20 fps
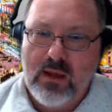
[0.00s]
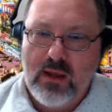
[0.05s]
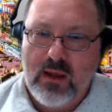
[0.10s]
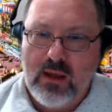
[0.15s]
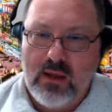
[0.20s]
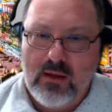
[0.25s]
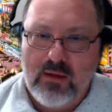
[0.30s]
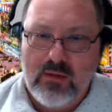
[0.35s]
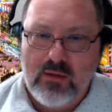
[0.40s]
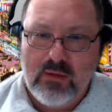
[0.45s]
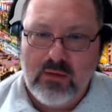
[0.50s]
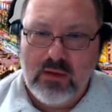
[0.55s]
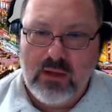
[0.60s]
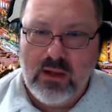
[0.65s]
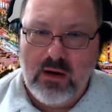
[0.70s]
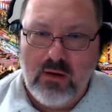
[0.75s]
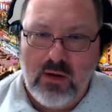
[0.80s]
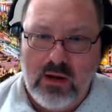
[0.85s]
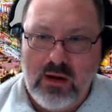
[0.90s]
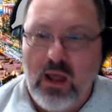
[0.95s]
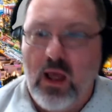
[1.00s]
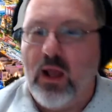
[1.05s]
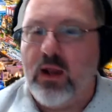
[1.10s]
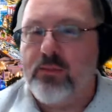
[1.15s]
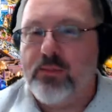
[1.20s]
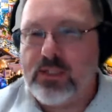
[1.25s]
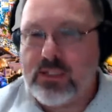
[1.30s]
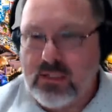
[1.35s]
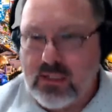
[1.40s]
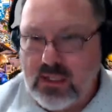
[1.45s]

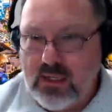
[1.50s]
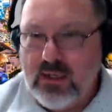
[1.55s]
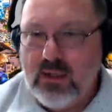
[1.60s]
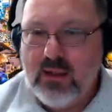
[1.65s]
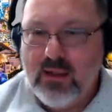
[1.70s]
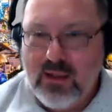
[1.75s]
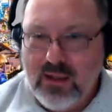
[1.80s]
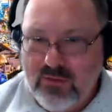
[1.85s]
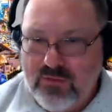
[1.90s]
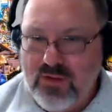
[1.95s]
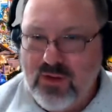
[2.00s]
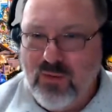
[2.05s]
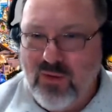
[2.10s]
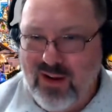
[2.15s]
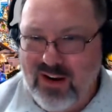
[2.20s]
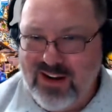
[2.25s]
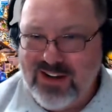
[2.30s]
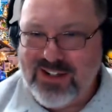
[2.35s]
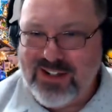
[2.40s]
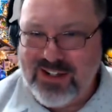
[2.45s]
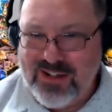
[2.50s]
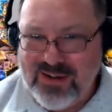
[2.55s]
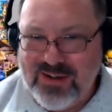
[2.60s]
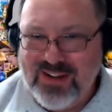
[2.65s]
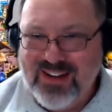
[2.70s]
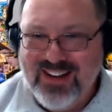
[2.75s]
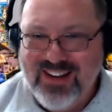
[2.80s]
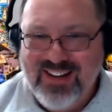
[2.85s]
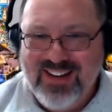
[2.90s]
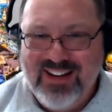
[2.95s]
anonymously if you wanted to.